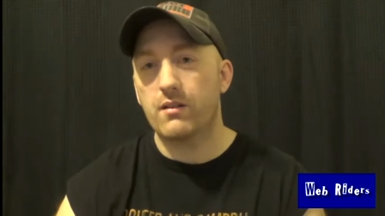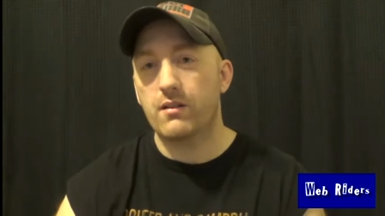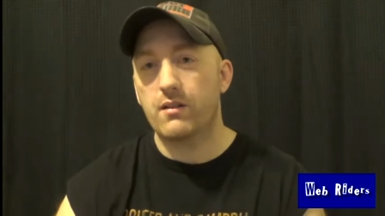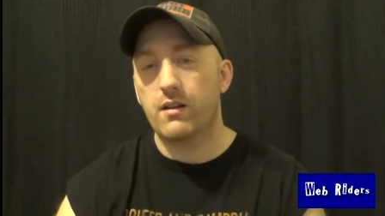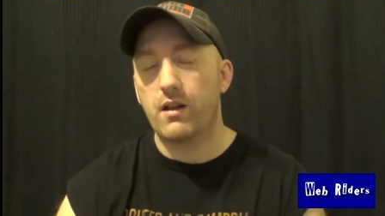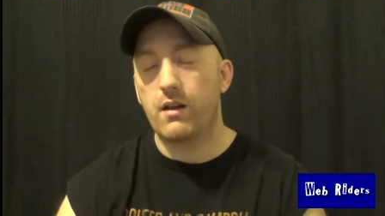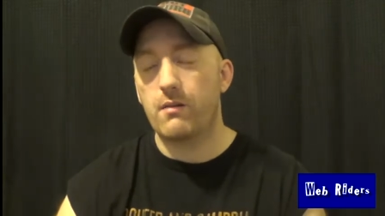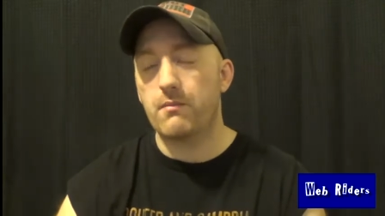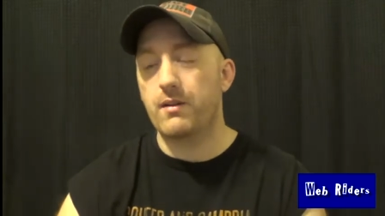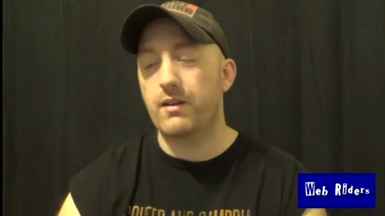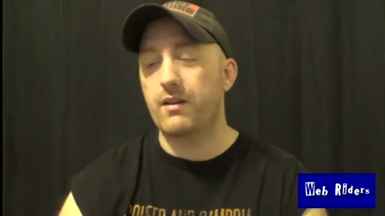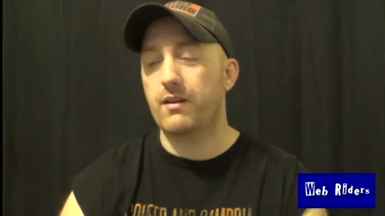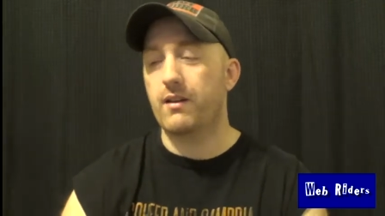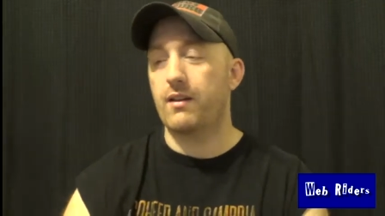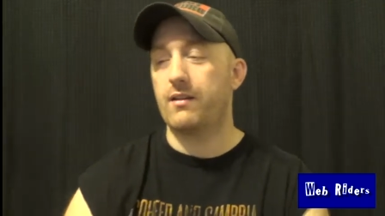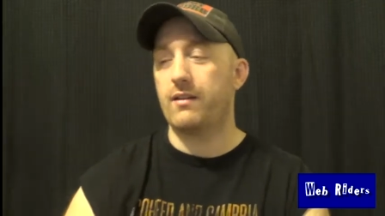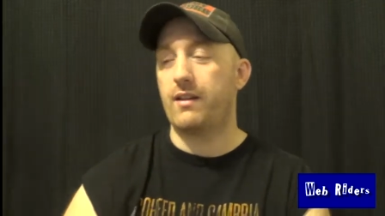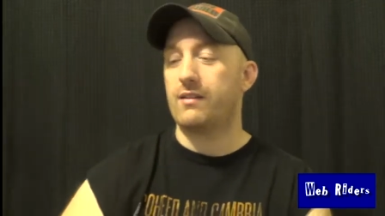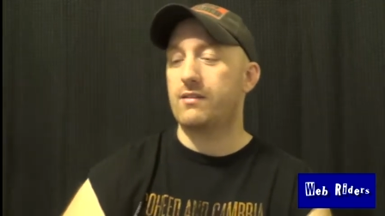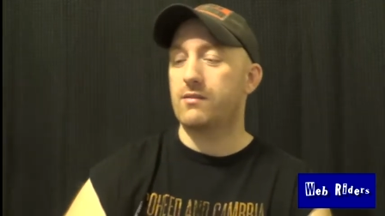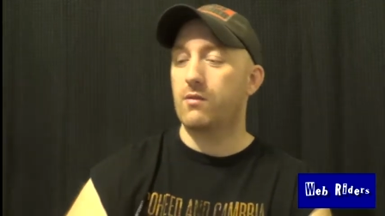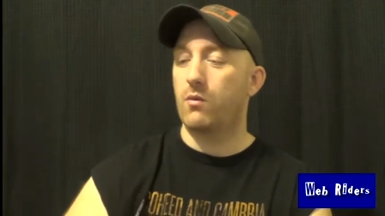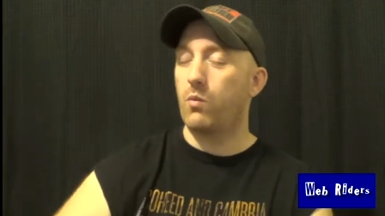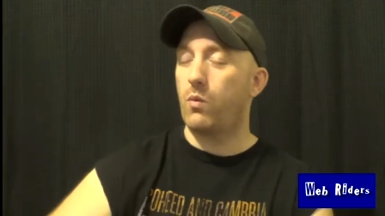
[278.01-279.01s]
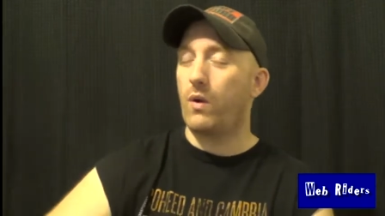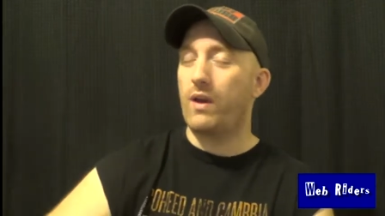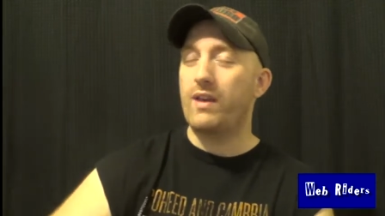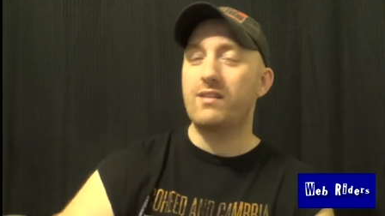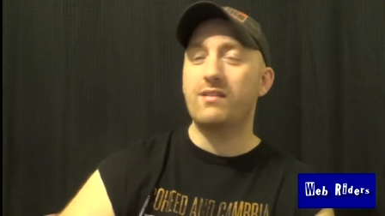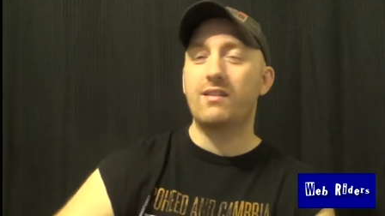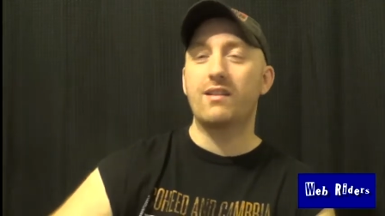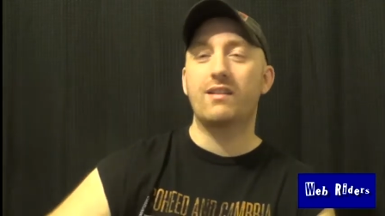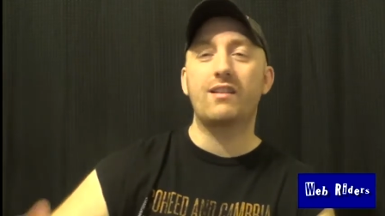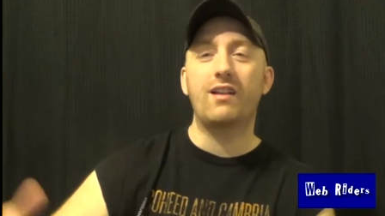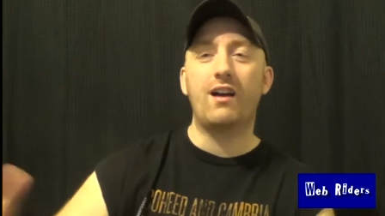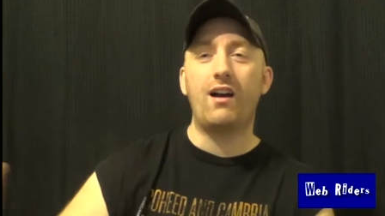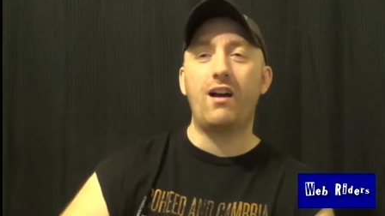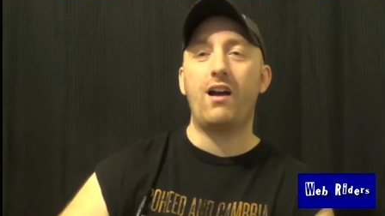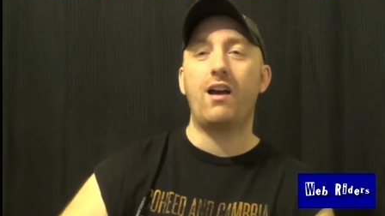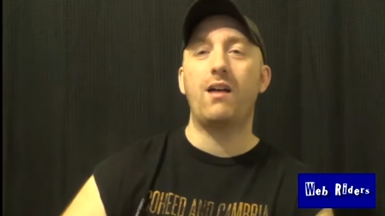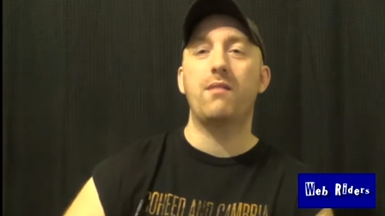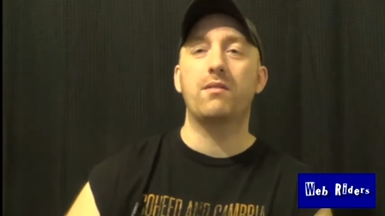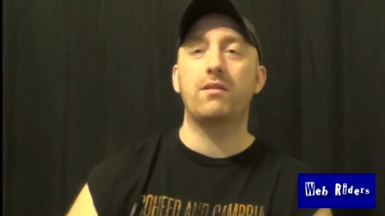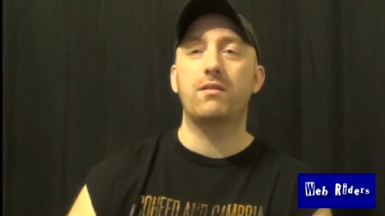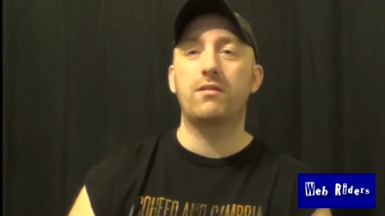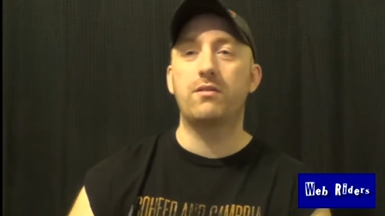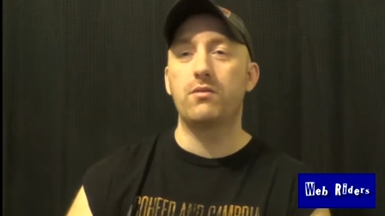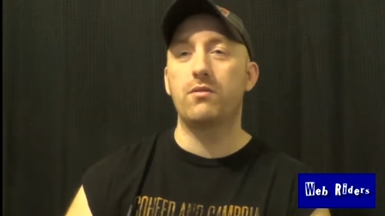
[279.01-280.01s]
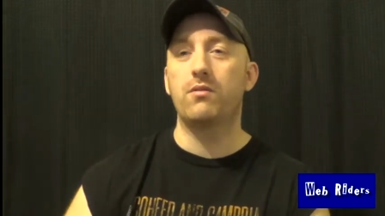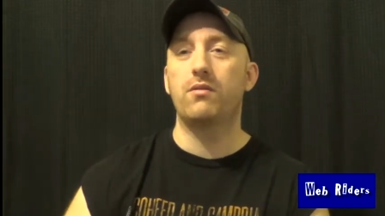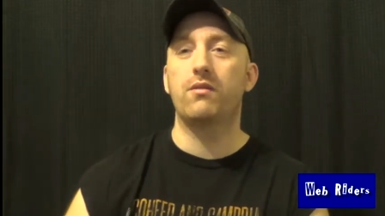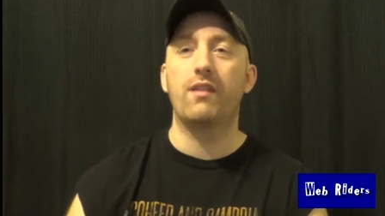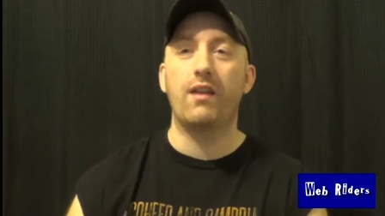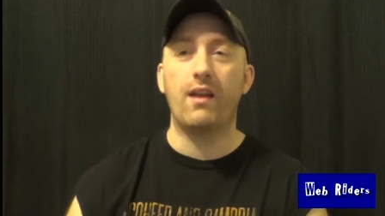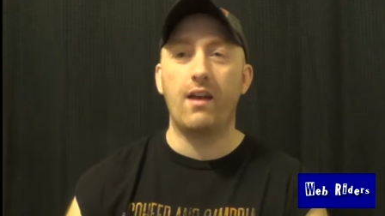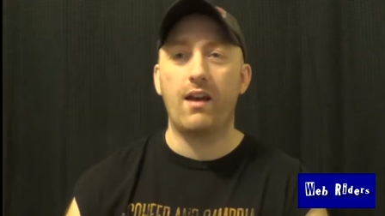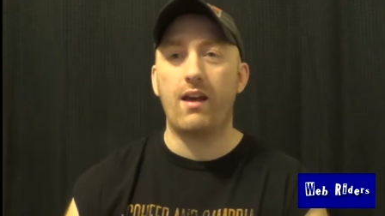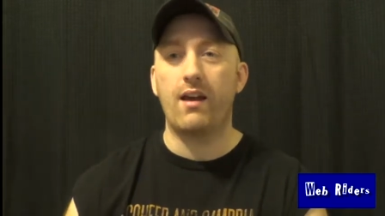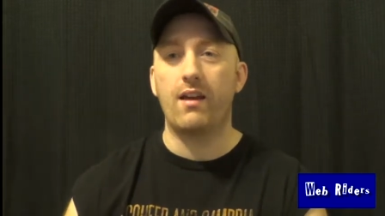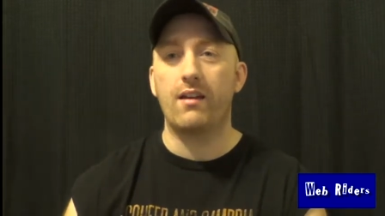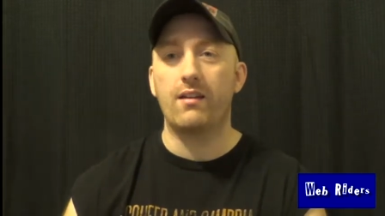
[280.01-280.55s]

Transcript: I mean, that's a waste of time to do that.